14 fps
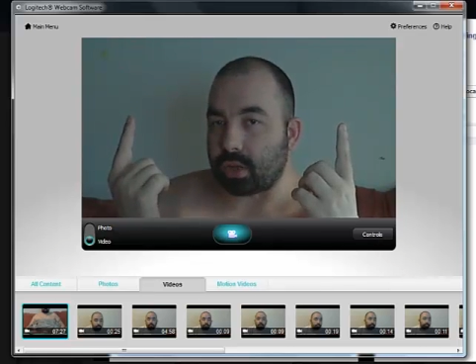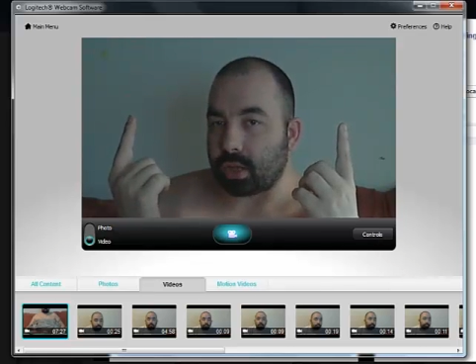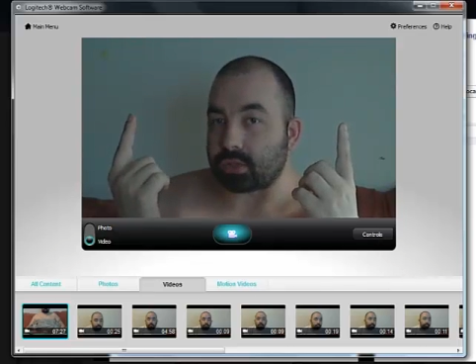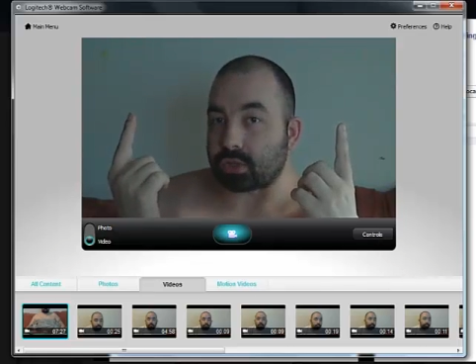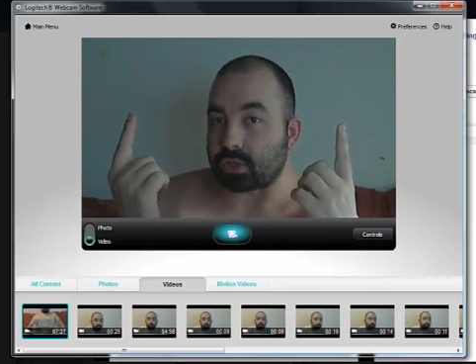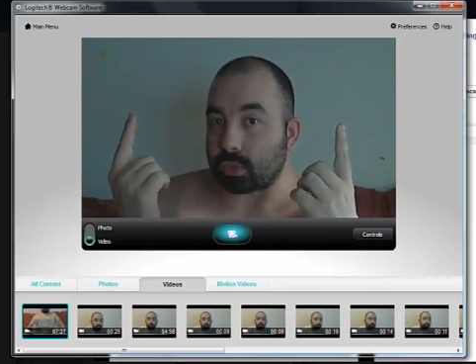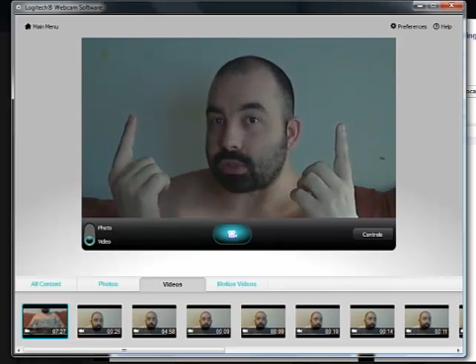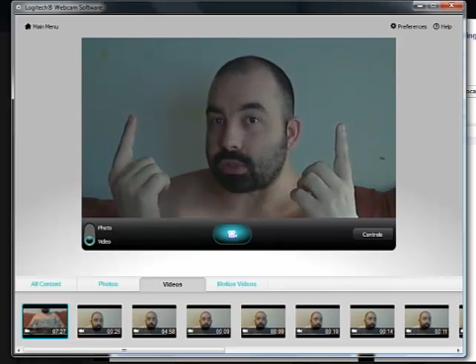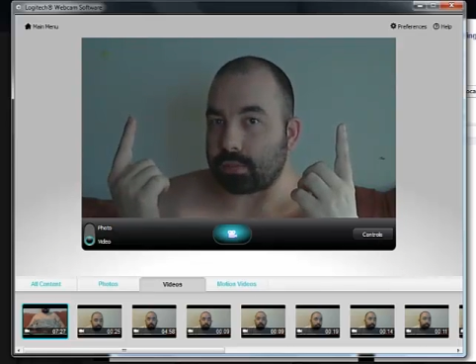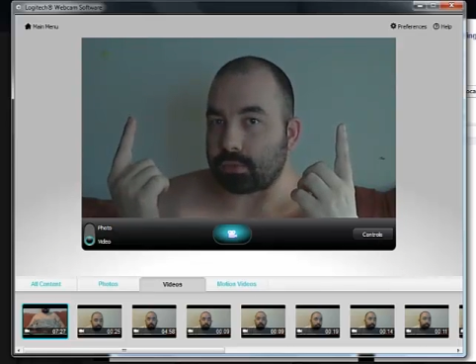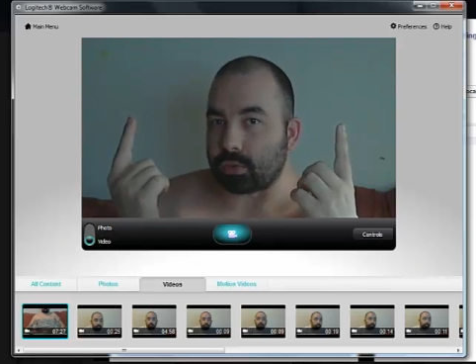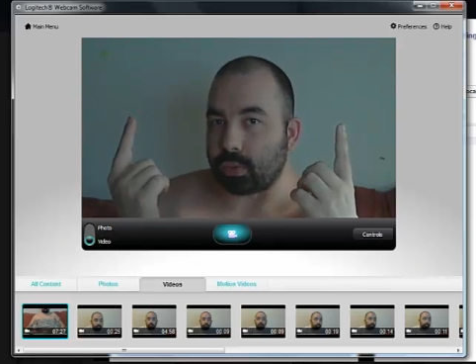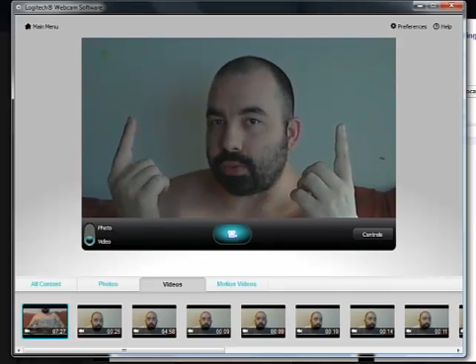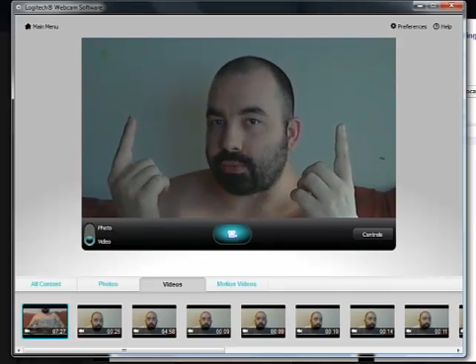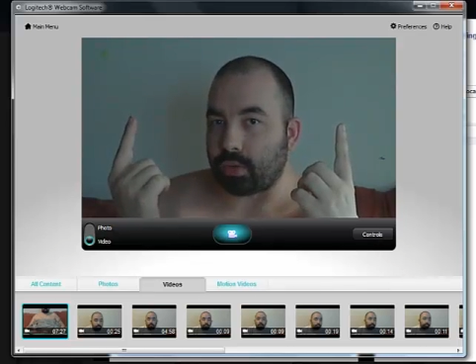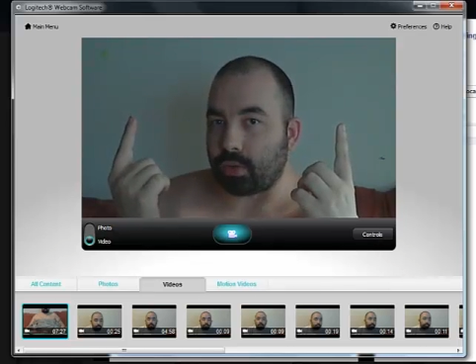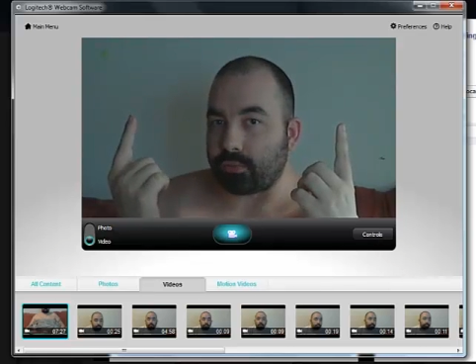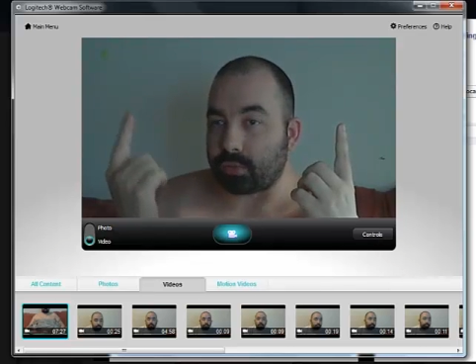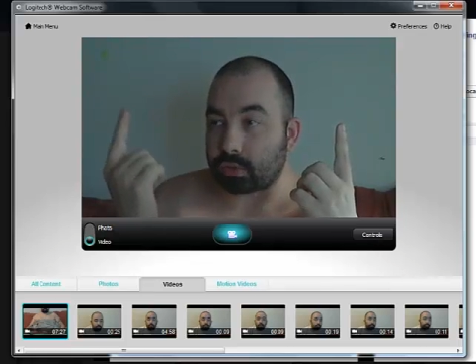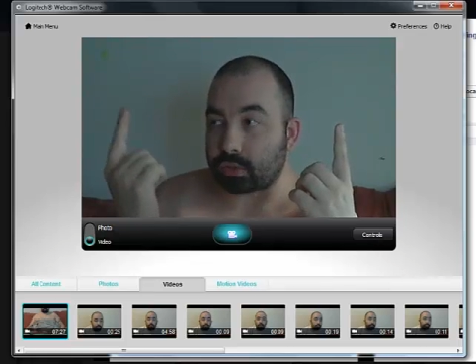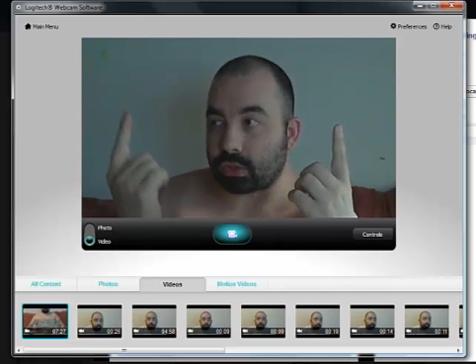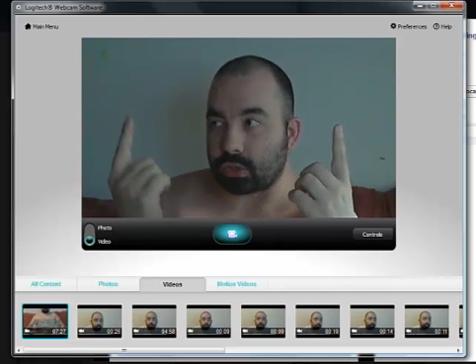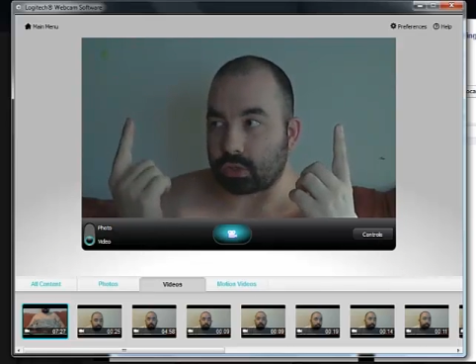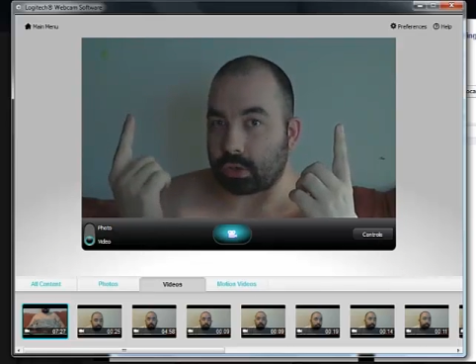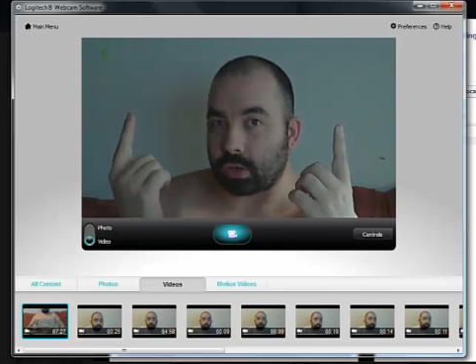and so it's able to evolve using certain